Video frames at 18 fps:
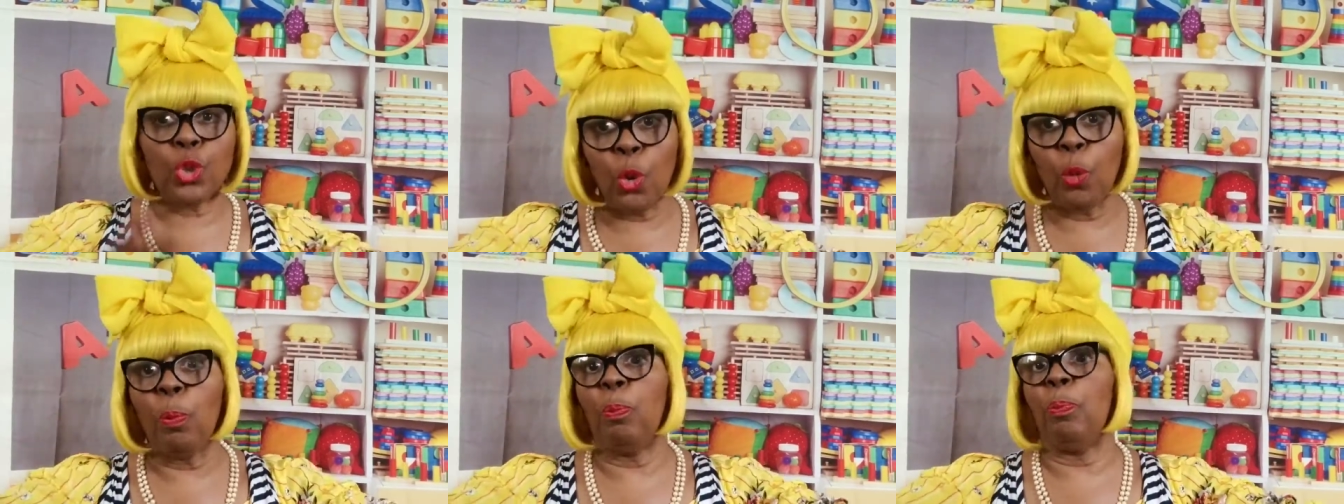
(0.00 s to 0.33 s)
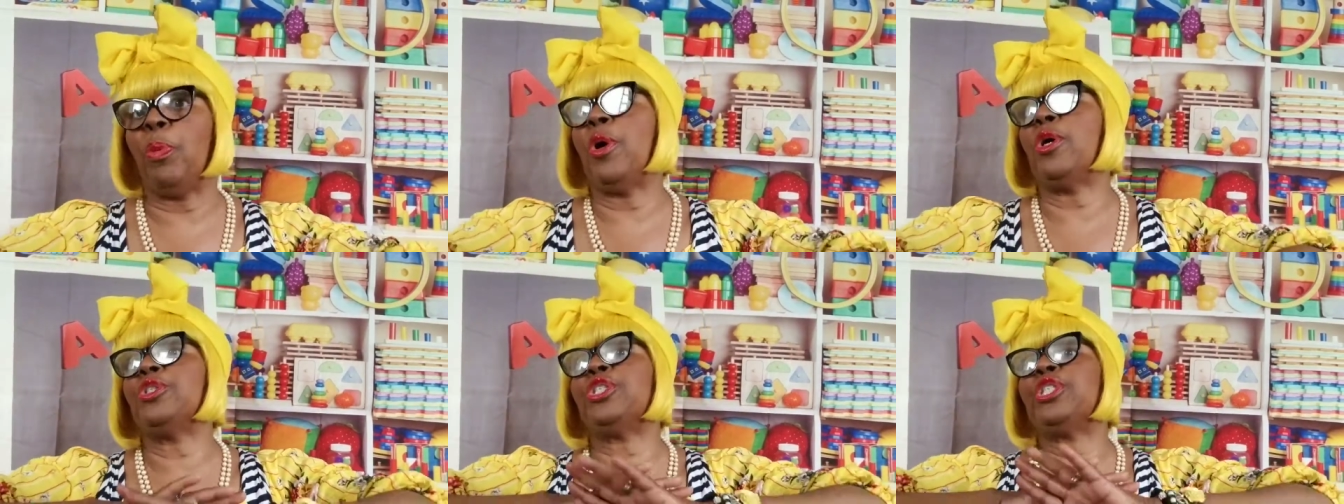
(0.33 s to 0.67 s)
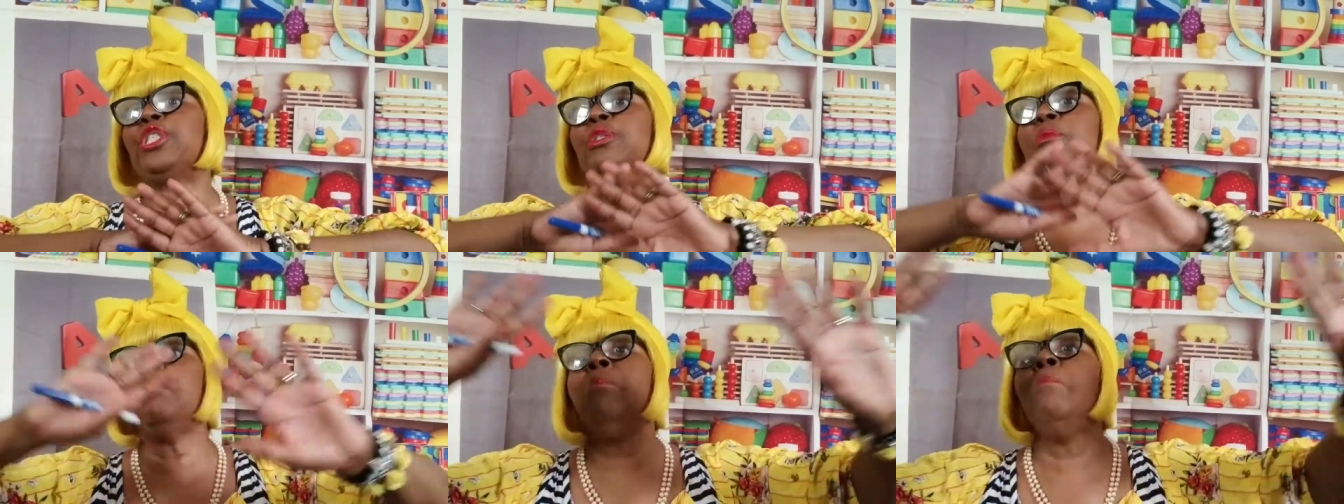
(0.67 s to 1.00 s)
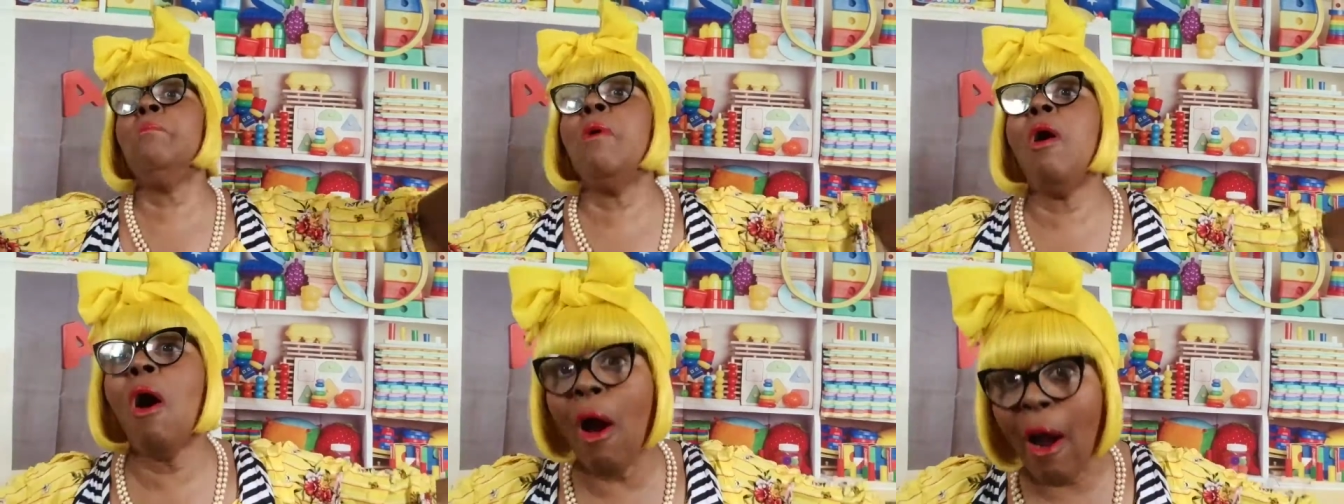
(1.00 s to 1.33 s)
duper
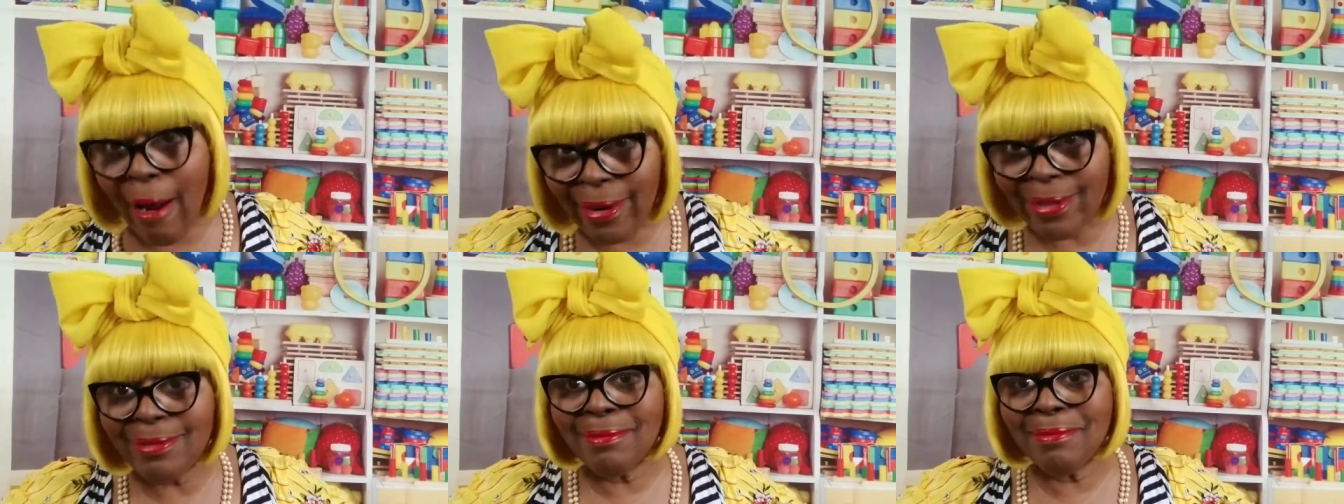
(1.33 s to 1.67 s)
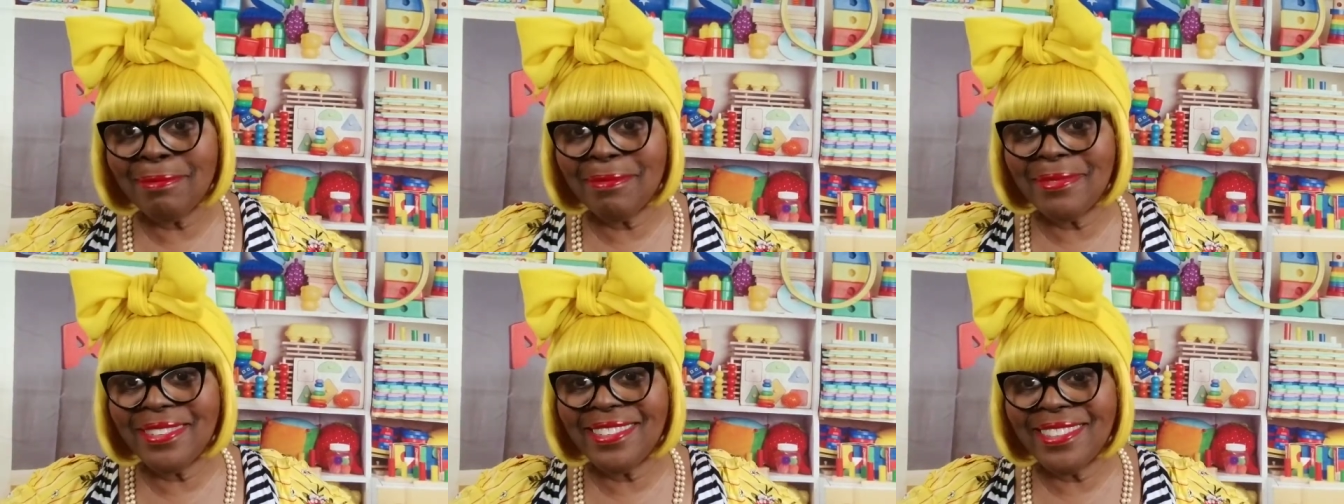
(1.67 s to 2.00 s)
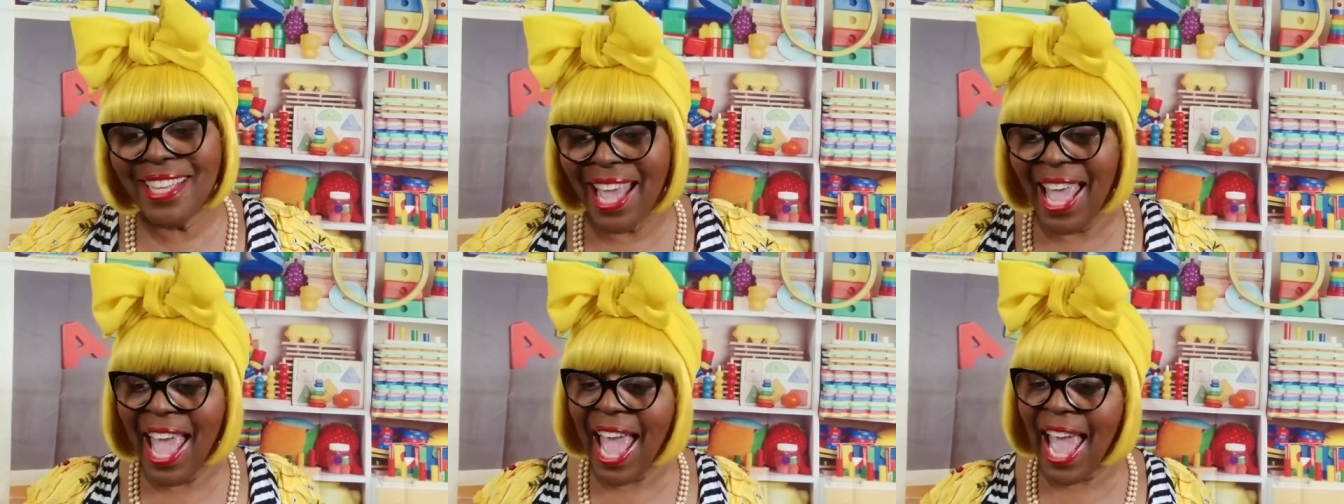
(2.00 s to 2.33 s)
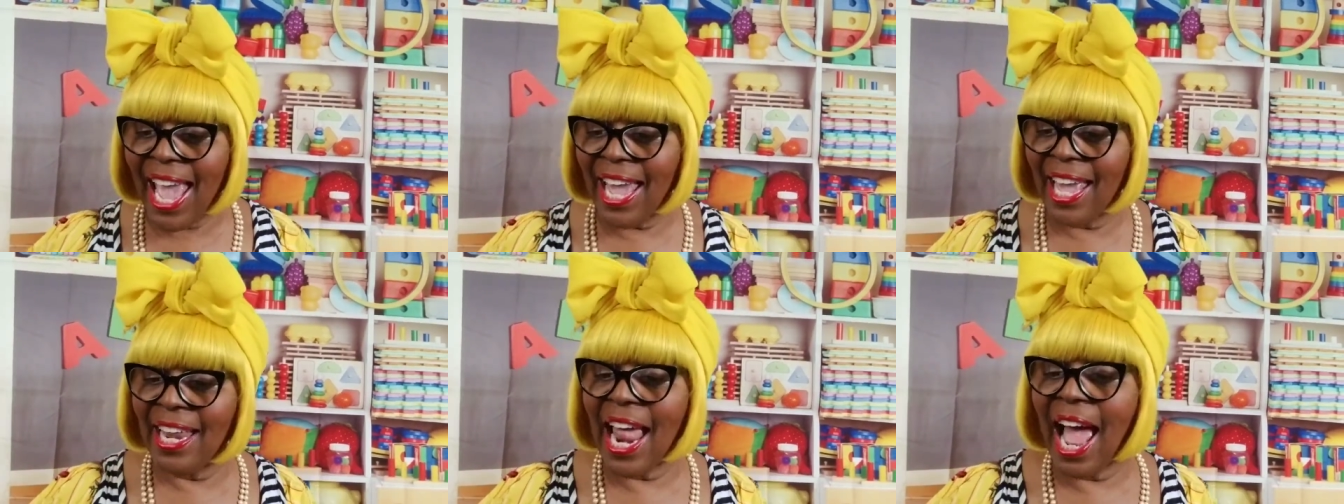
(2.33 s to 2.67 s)
smart.
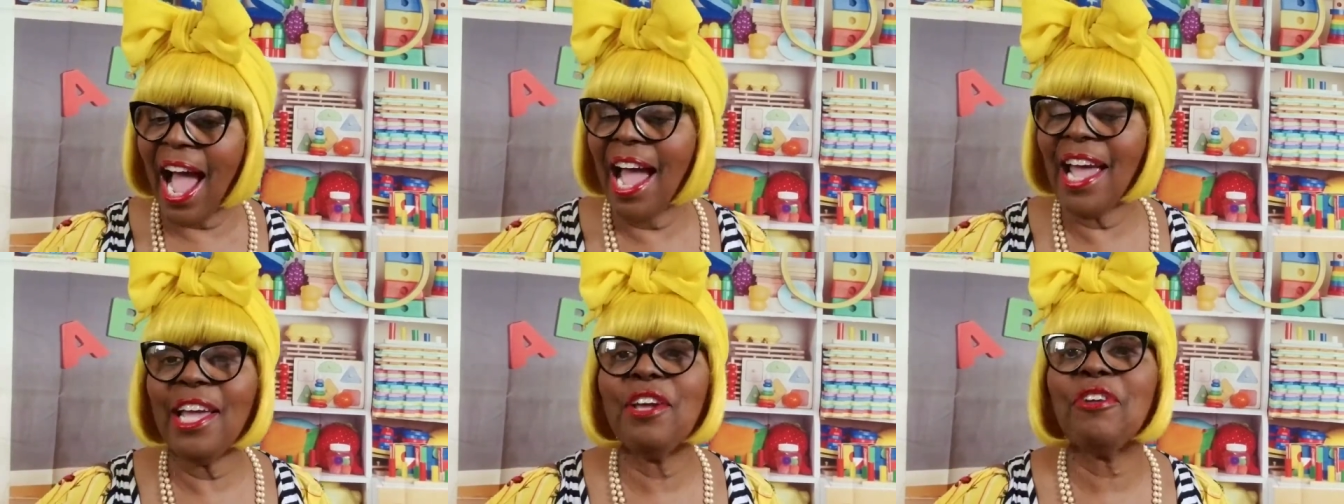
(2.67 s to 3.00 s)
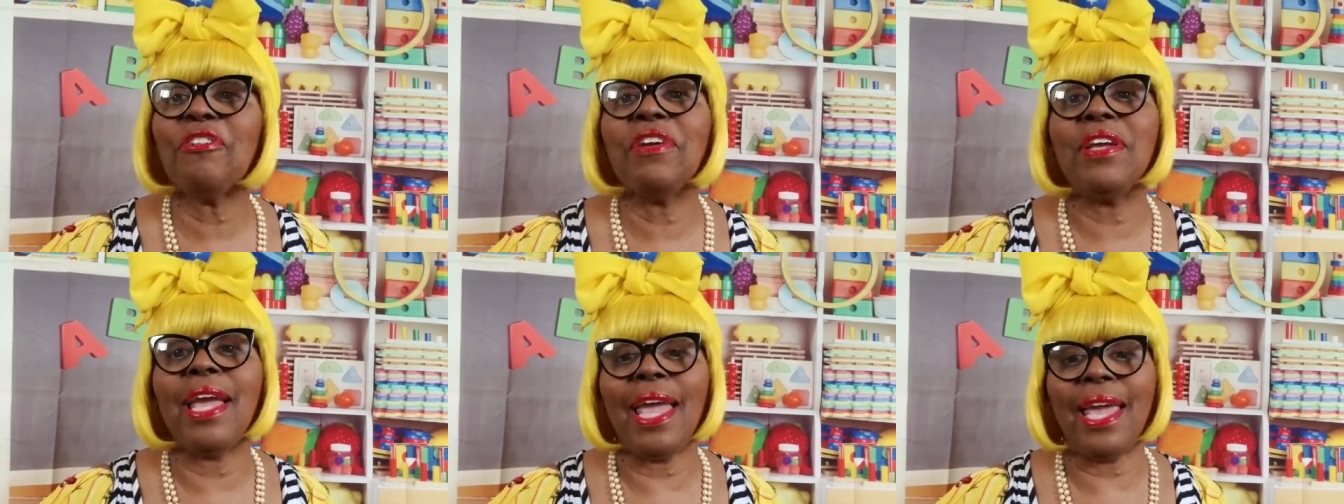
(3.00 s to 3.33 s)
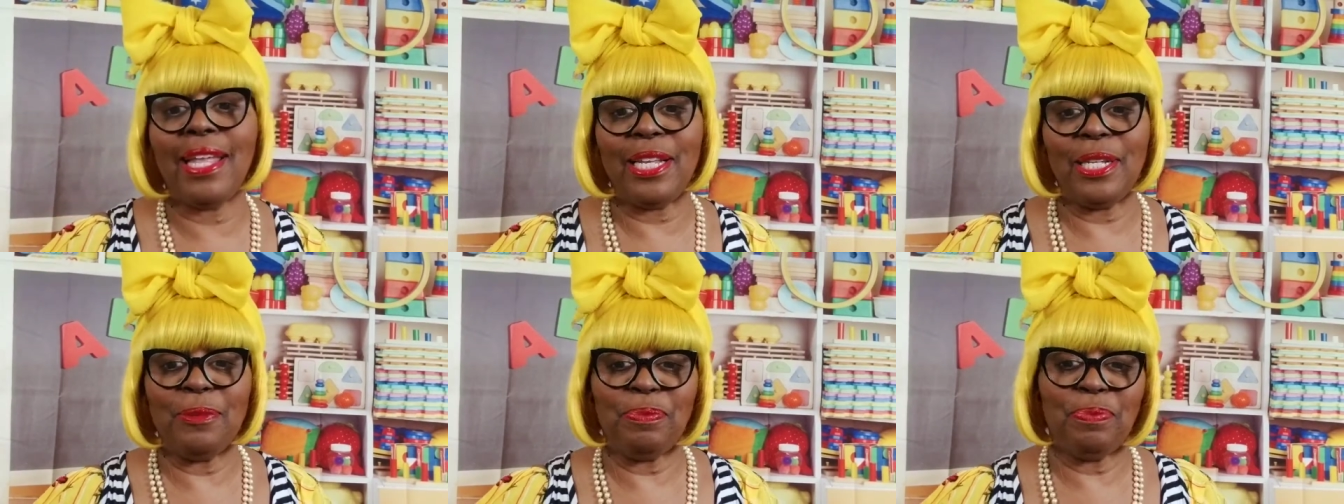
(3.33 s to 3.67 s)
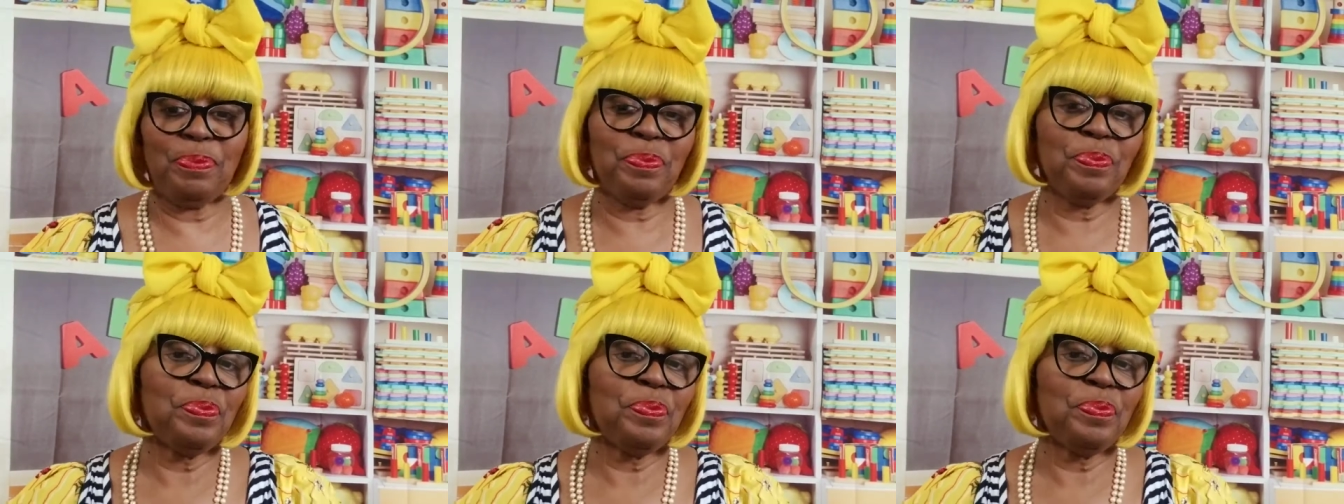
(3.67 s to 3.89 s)
And I created